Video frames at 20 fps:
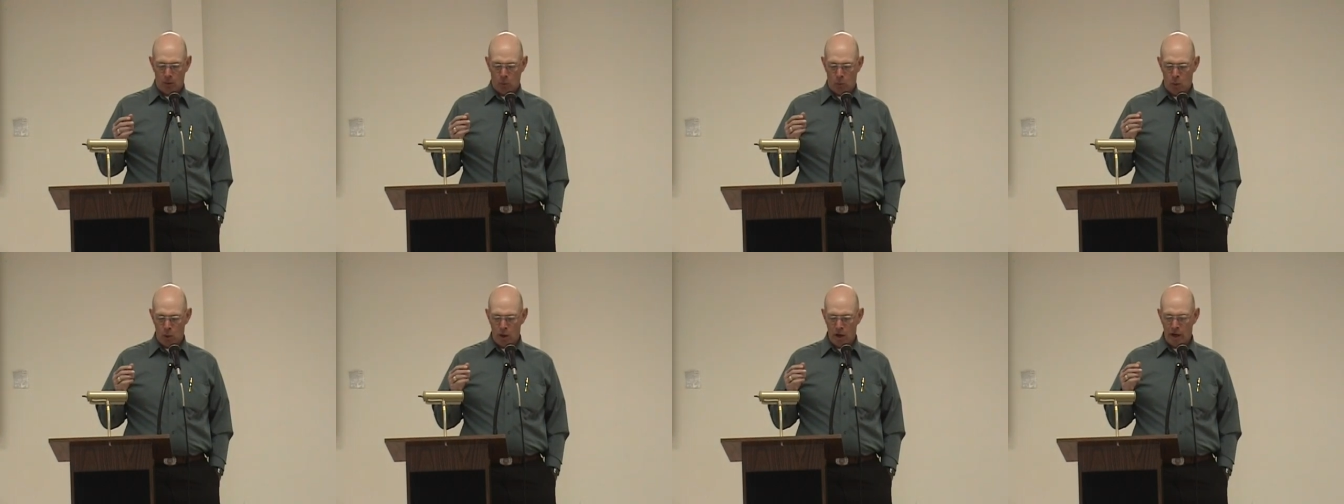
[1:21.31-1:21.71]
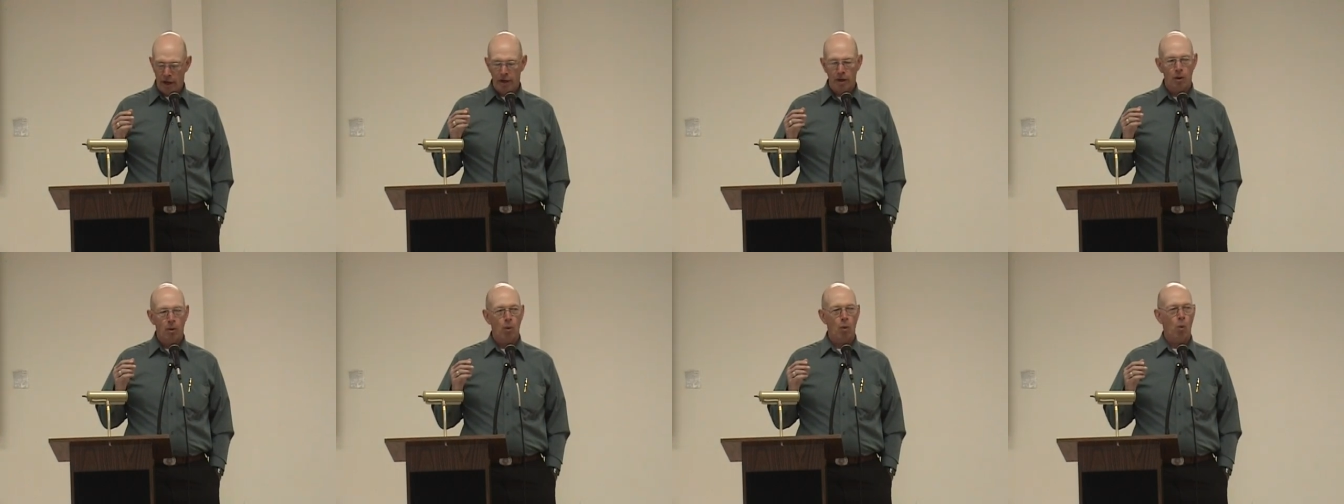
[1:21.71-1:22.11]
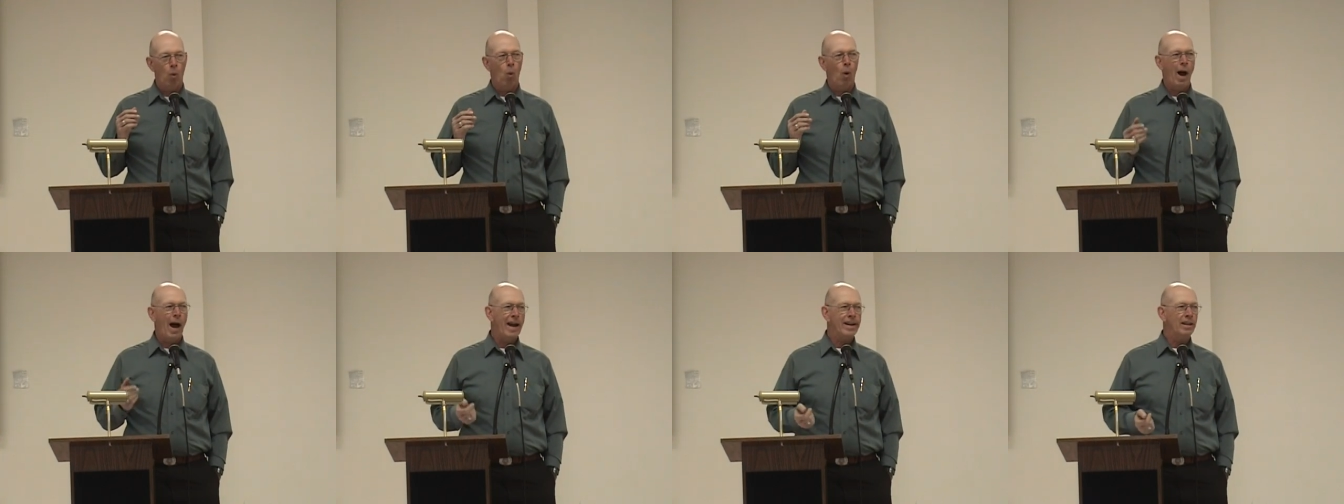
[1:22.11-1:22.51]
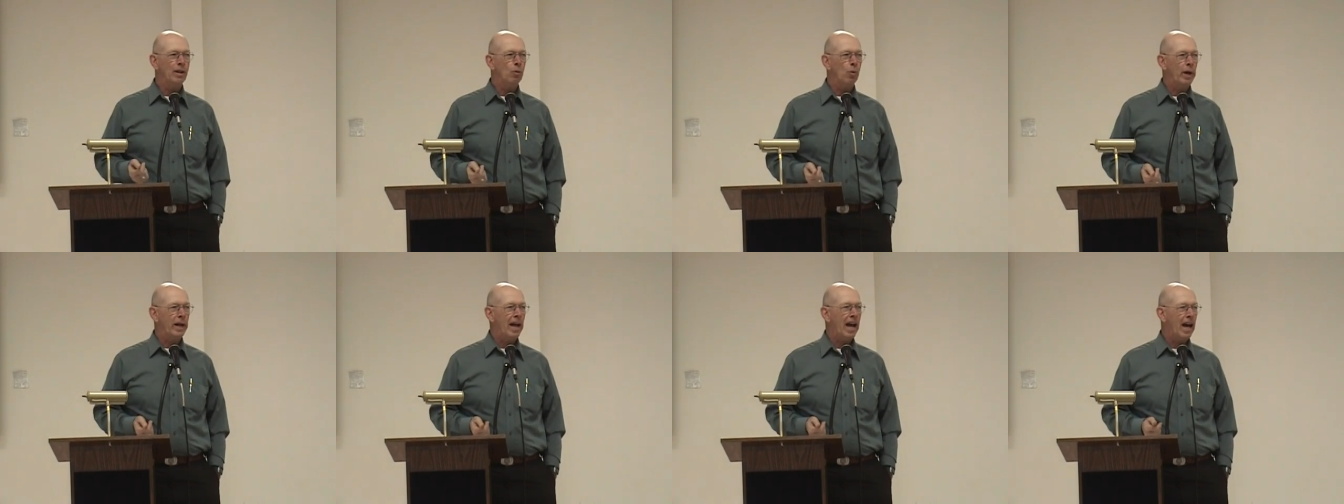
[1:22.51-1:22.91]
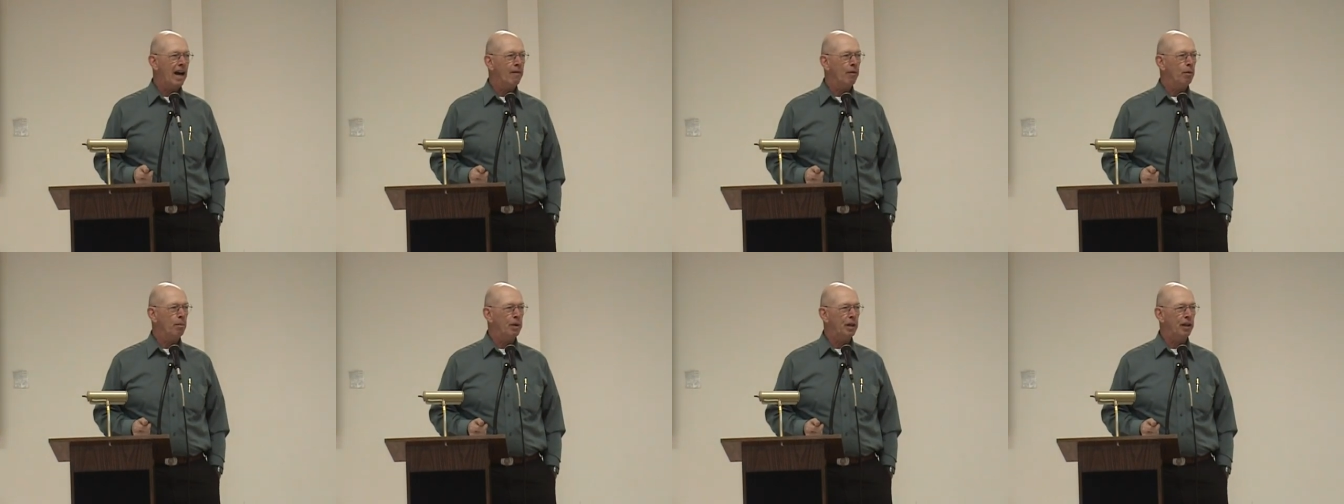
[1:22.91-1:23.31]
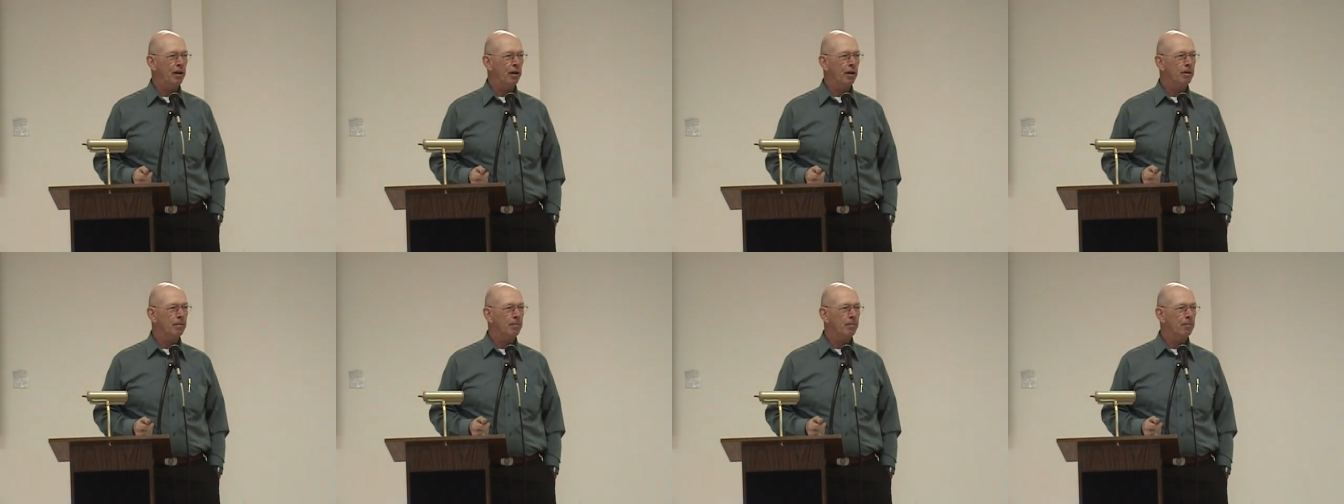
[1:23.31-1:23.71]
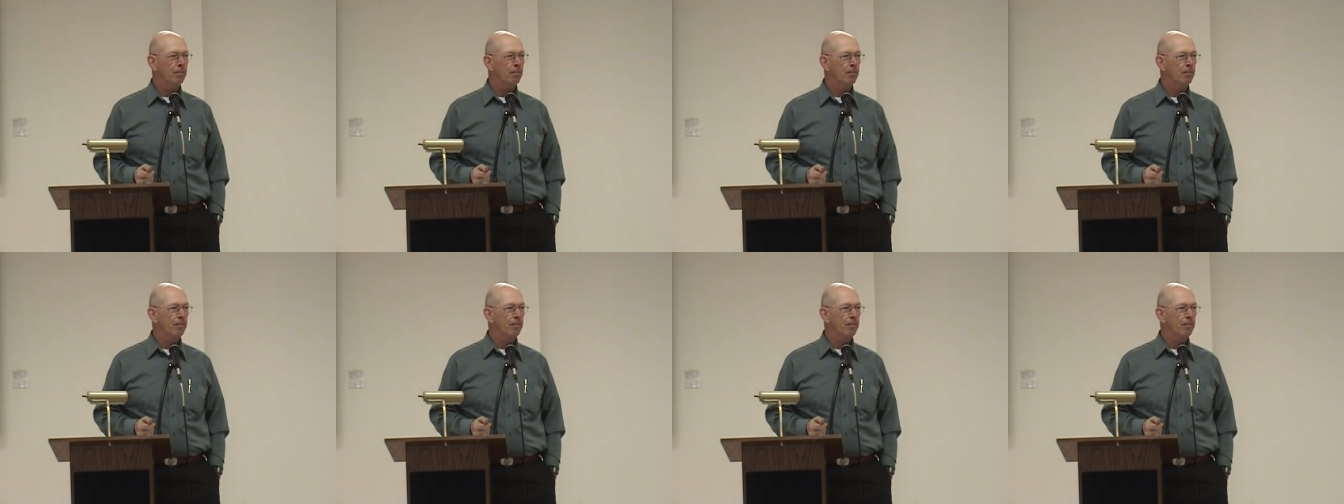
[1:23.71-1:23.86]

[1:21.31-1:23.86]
One, why did we have them here?